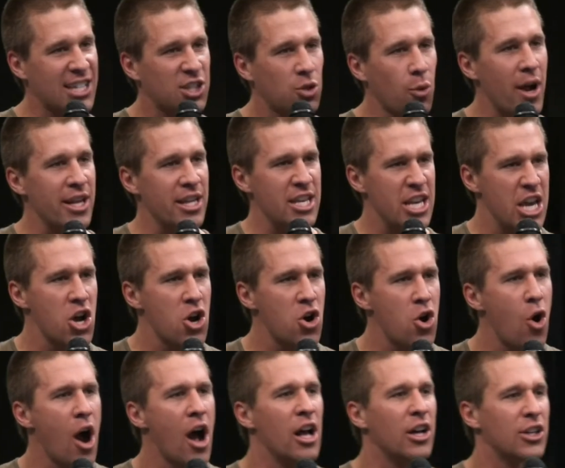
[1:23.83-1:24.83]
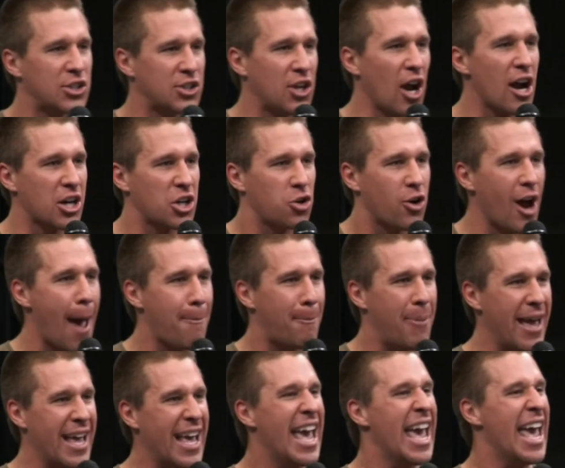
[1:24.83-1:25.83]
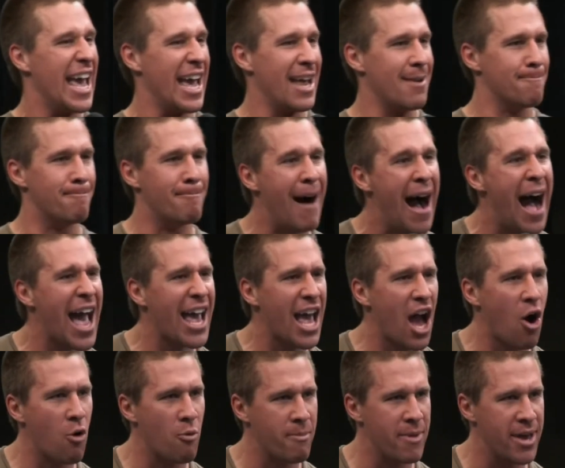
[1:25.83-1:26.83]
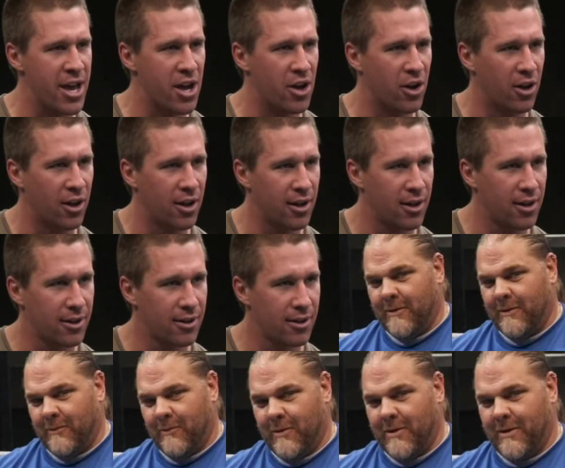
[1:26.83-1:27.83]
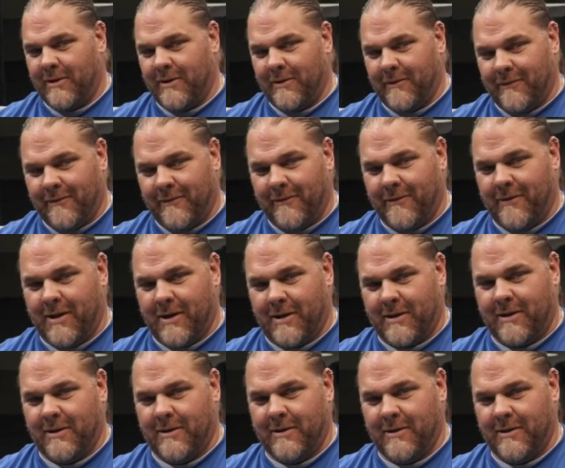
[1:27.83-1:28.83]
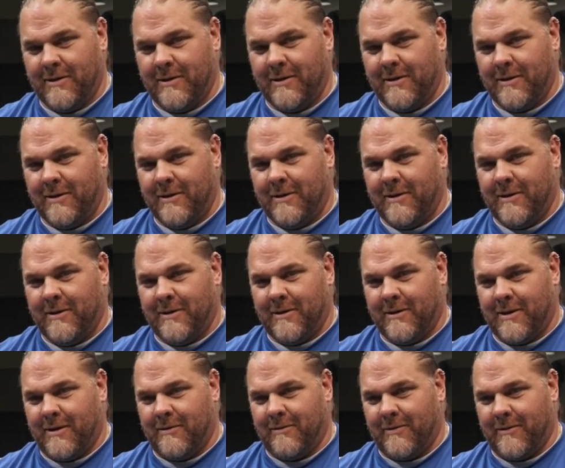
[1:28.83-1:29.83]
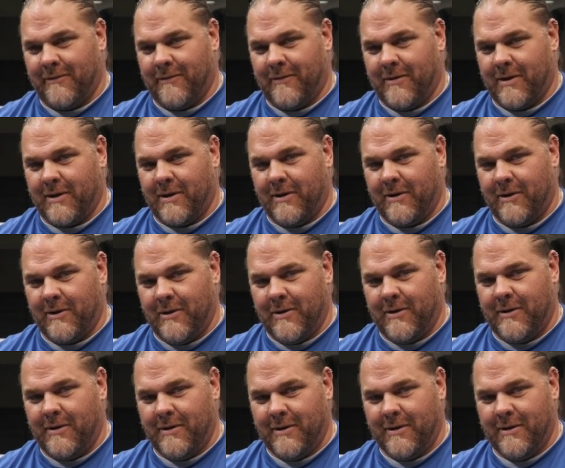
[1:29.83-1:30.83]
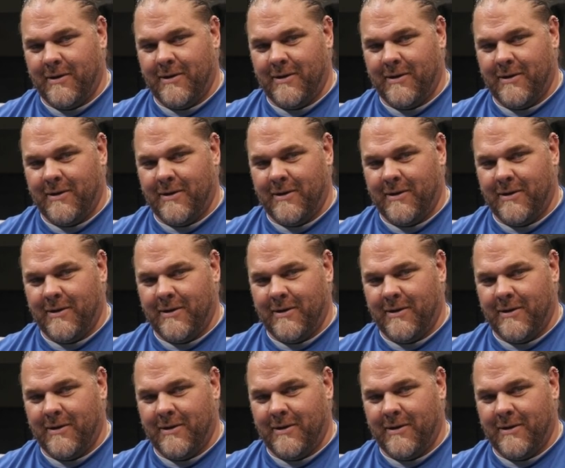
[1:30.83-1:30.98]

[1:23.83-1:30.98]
That's when you start crapping in my oatmeal. What the f? That was good.